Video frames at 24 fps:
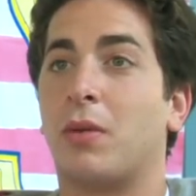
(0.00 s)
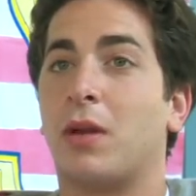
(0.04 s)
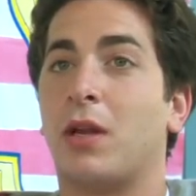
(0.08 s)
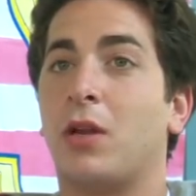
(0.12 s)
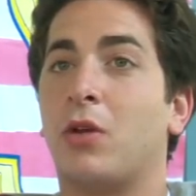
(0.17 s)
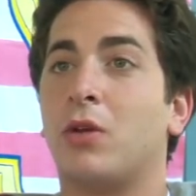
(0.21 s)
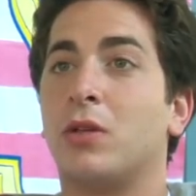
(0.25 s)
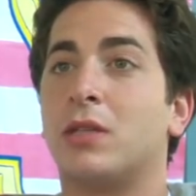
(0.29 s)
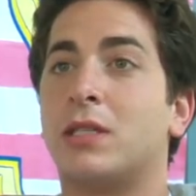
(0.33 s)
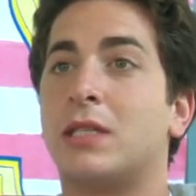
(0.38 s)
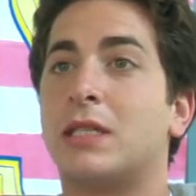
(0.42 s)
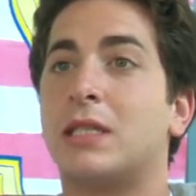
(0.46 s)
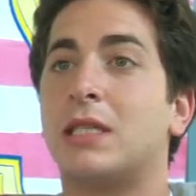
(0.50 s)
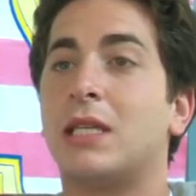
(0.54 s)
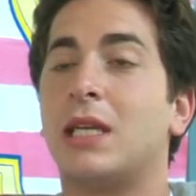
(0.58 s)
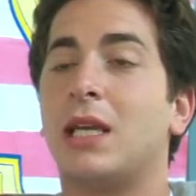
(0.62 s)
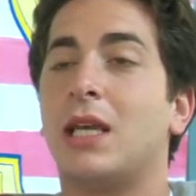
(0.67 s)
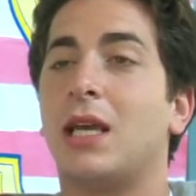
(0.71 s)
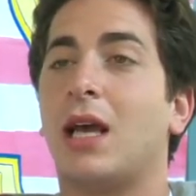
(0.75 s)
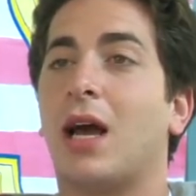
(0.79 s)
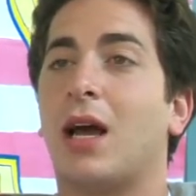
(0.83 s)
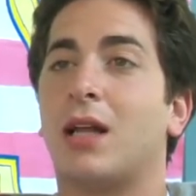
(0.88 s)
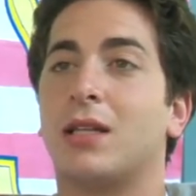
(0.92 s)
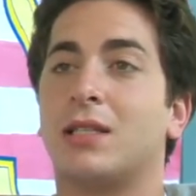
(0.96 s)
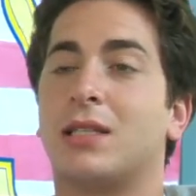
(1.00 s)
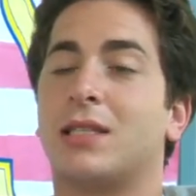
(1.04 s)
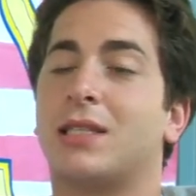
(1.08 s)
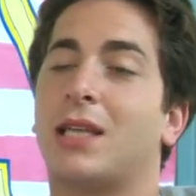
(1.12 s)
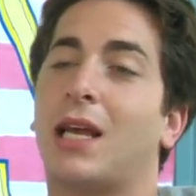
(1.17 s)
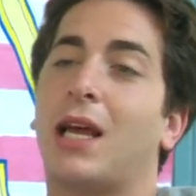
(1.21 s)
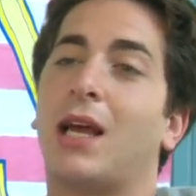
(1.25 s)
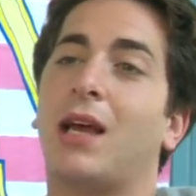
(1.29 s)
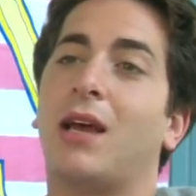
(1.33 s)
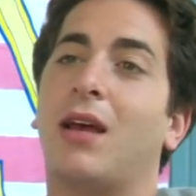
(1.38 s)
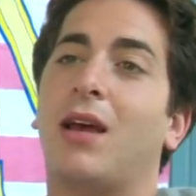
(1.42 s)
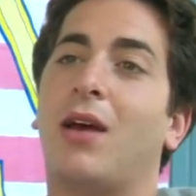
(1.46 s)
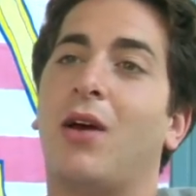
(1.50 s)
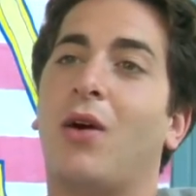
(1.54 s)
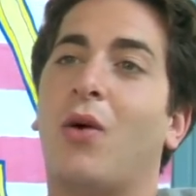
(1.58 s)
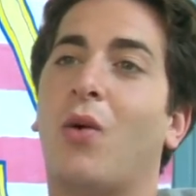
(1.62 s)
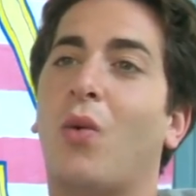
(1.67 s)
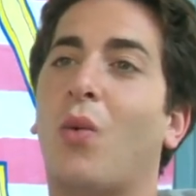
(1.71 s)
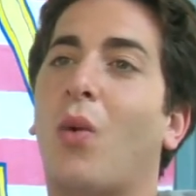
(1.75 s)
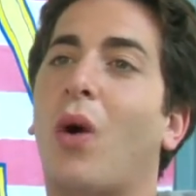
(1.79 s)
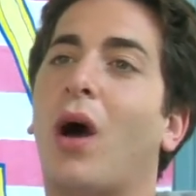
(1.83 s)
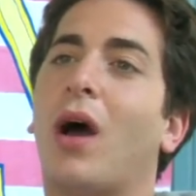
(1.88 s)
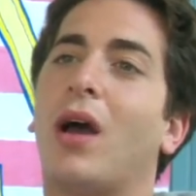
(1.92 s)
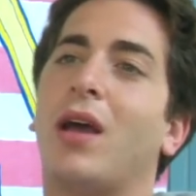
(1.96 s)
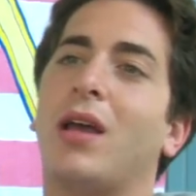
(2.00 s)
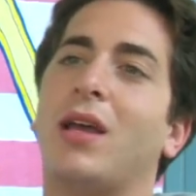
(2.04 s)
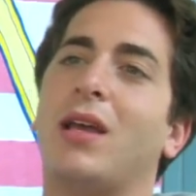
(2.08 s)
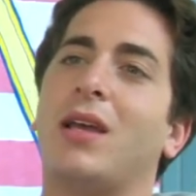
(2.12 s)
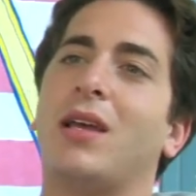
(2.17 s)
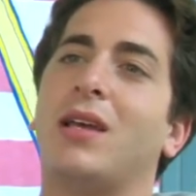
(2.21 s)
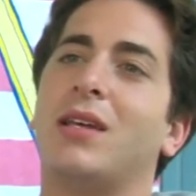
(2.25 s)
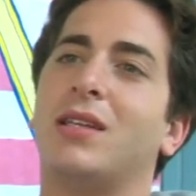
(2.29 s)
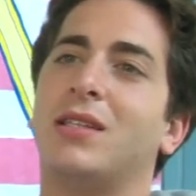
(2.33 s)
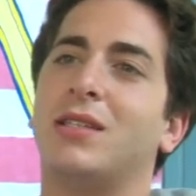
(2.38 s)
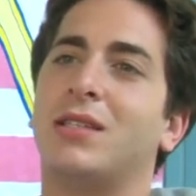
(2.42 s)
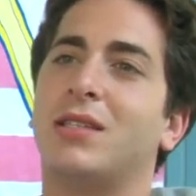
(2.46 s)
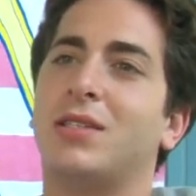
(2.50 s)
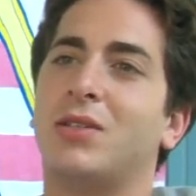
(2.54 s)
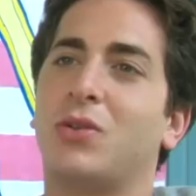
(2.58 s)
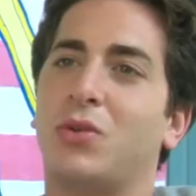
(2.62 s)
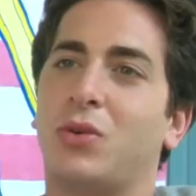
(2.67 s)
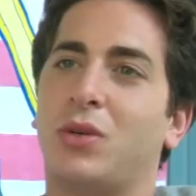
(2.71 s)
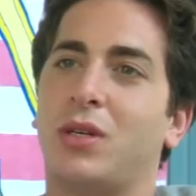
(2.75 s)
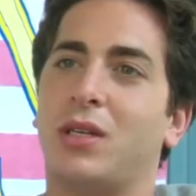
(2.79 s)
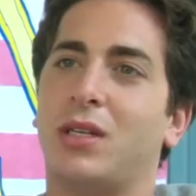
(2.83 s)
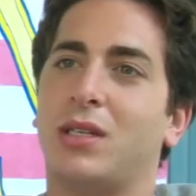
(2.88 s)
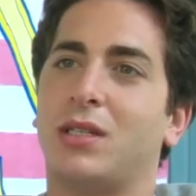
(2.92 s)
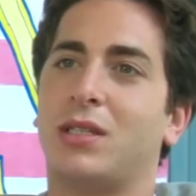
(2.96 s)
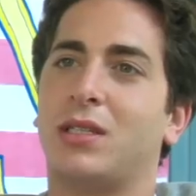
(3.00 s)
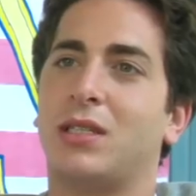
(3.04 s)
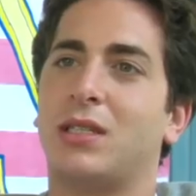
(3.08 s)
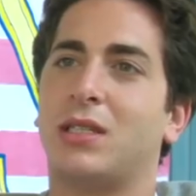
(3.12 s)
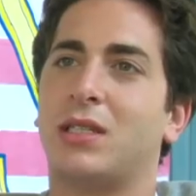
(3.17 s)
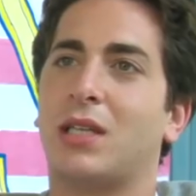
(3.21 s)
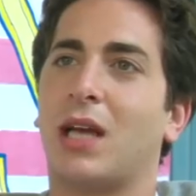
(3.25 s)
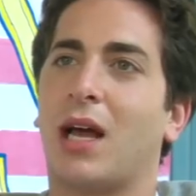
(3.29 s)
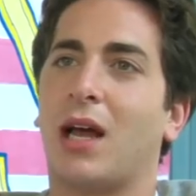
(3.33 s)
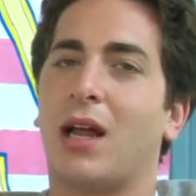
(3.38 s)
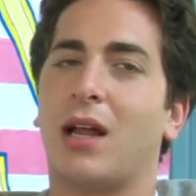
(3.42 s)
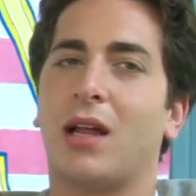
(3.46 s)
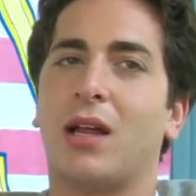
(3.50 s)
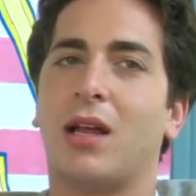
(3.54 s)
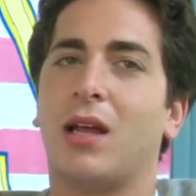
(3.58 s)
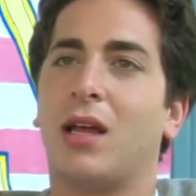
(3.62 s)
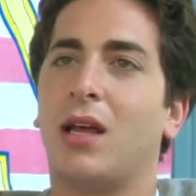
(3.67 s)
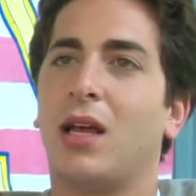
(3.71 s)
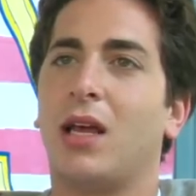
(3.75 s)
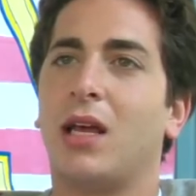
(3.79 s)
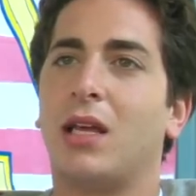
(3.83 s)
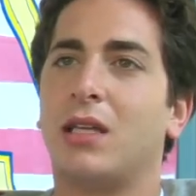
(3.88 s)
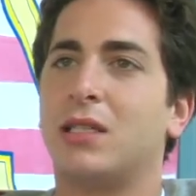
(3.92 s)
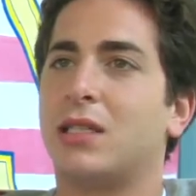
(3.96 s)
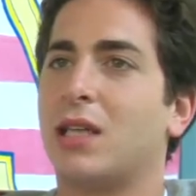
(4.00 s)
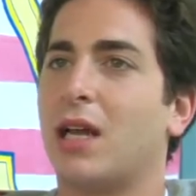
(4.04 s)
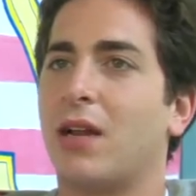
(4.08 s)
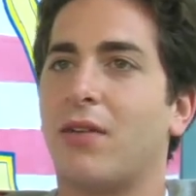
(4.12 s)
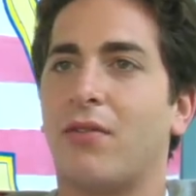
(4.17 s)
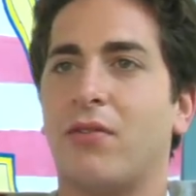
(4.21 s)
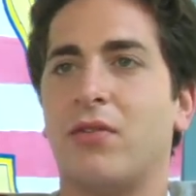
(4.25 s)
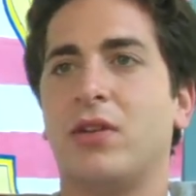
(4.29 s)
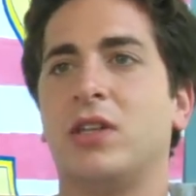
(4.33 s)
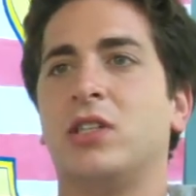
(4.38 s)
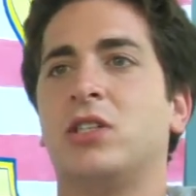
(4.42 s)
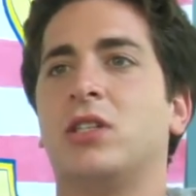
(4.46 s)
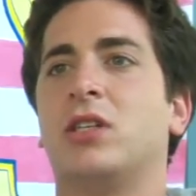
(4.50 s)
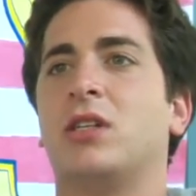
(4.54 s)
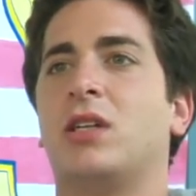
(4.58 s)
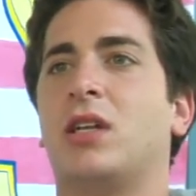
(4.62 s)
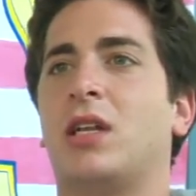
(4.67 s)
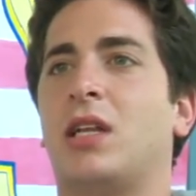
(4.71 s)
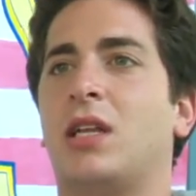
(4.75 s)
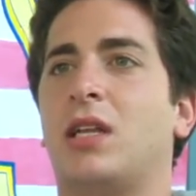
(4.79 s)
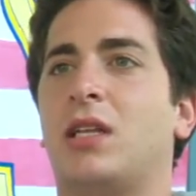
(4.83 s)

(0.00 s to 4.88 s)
And you can see on set why he is who he is. He's got he's got a vision.